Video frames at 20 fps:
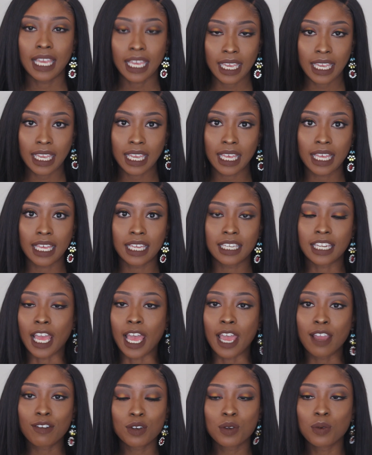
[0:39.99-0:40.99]
And
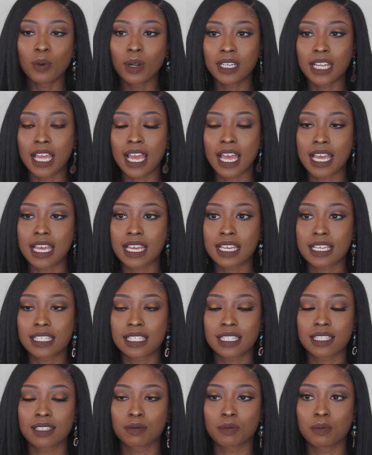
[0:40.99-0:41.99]
everyone has
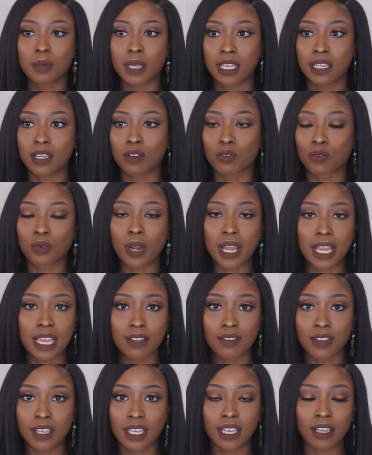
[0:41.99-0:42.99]
been
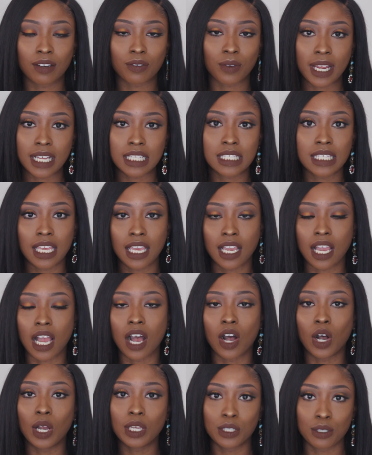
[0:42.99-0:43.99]
raving and ranting
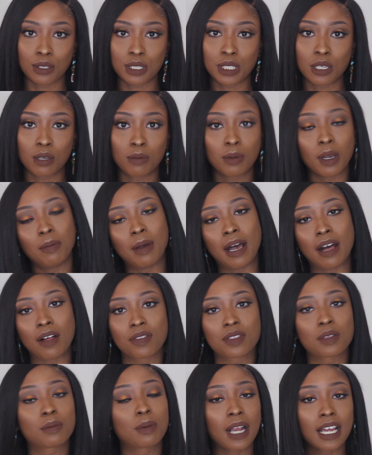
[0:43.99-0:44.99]
on YouTube
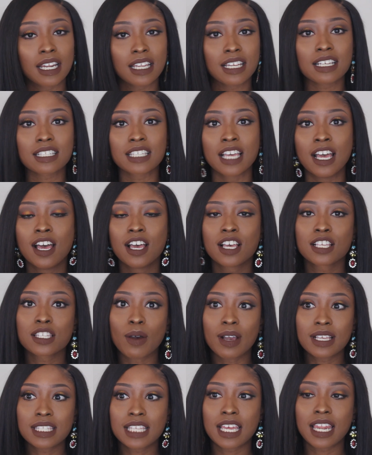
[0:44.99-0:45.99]
about the product.
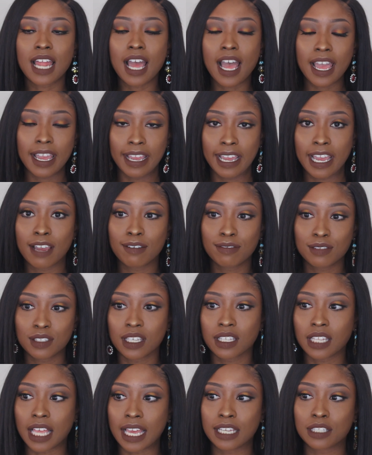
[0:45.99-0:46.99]
So I said I have
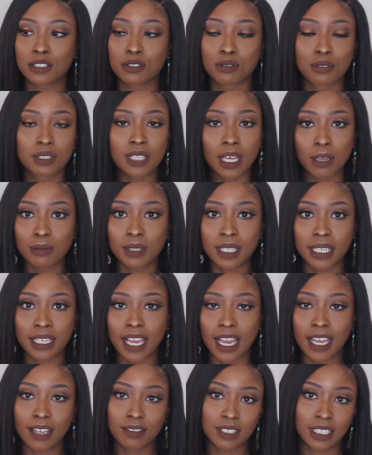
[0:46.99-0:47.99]
to like do something.
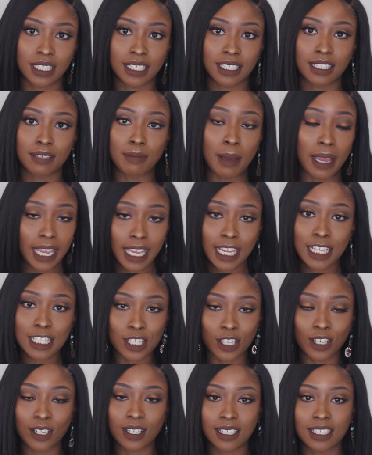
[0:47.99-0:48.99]
I have to get my hands
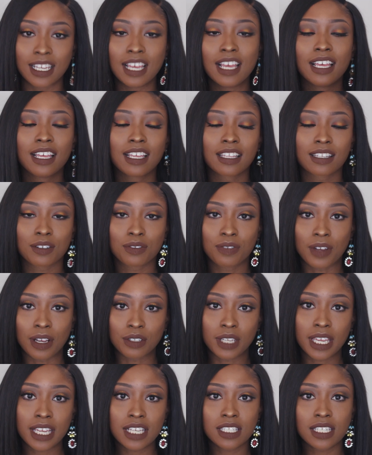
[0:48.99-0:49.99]
on the
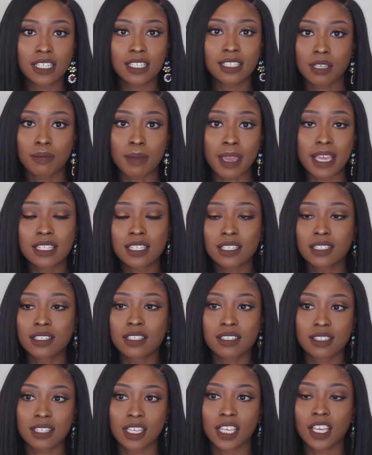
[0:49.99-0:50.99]
foundation to
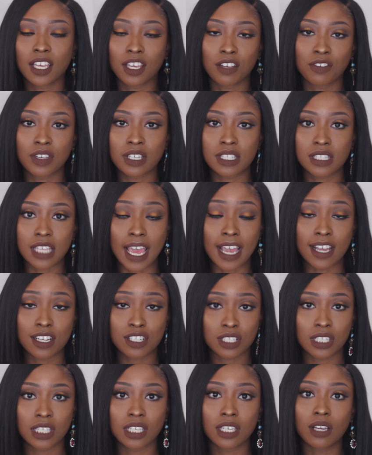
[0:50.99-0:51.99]
basically see if it's
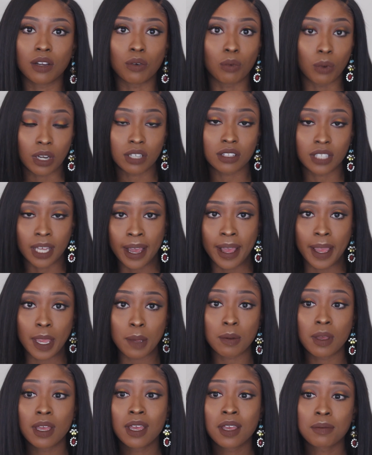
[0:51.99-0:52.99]
actually worth the
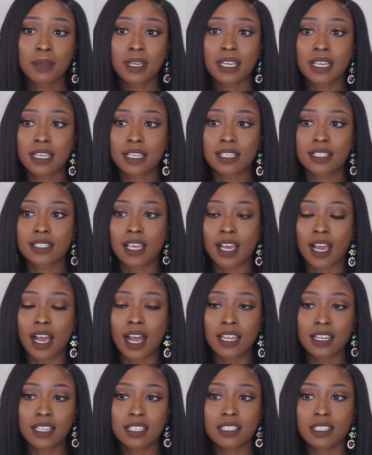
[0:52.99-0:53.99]
hype because
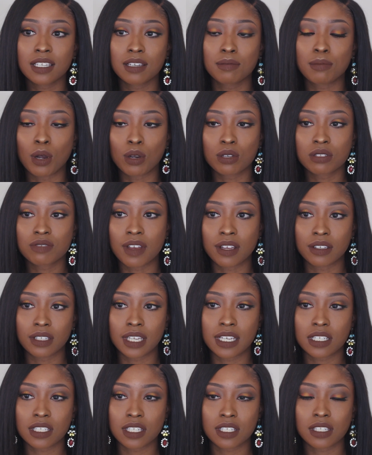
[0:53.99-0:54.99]
honestly most
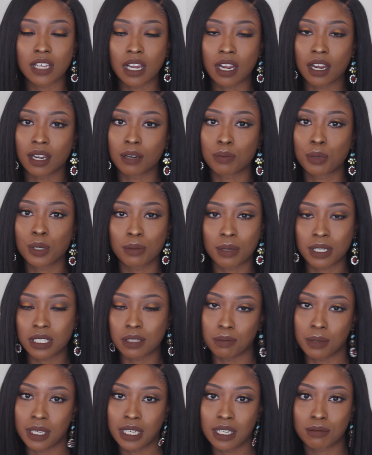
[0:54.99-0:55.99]
foundations are pretty
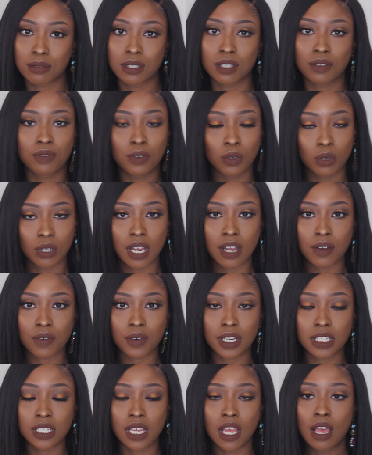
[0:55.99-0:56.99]
much medium to full
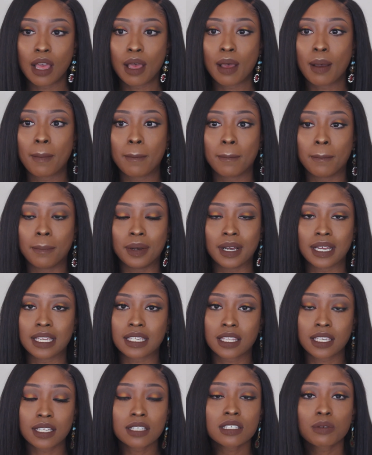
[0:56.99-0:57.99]
coverage
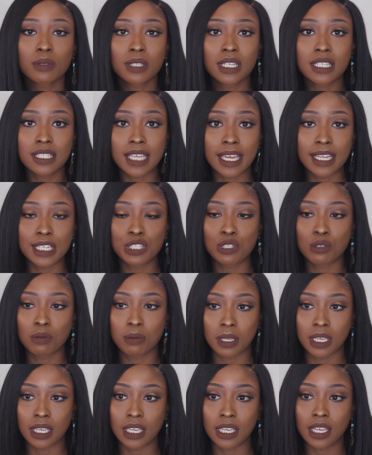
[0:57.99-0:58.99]
but this one is said to
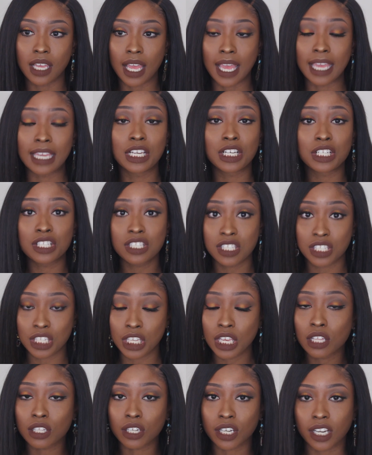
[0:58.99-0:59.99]
be a
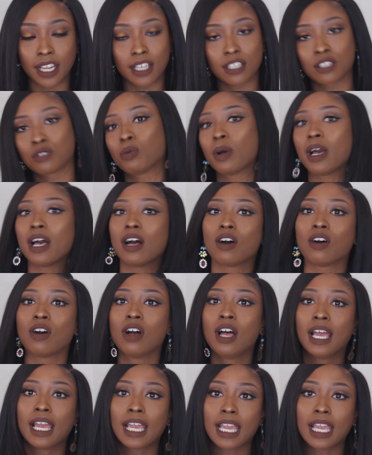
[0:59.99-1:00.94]
concealer as well.